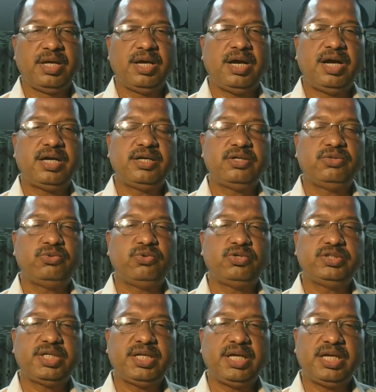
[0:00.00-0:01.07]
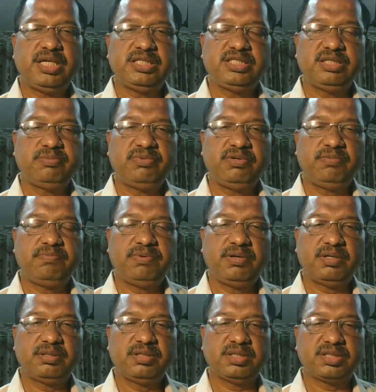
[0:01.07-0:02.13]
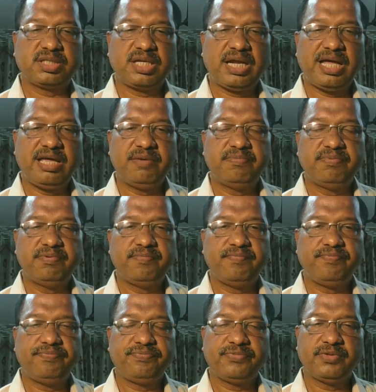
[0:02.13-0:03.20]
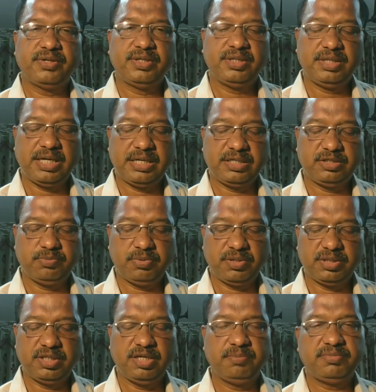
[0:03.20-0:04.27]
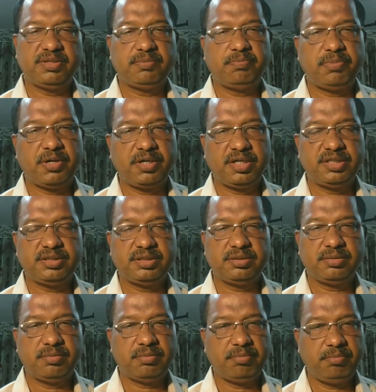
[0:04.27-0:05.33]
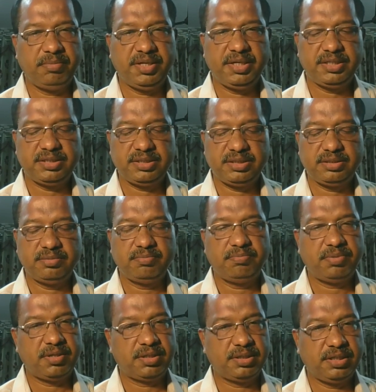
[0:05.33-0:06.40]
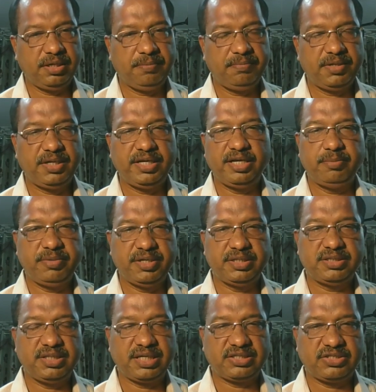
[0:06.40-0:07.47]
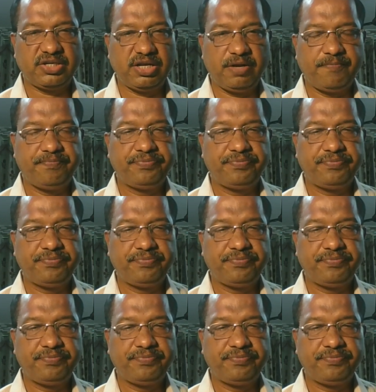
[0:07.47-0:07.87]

and those are eligible for the scribe, that is for them 40 minutes, for them 10 minutes extra.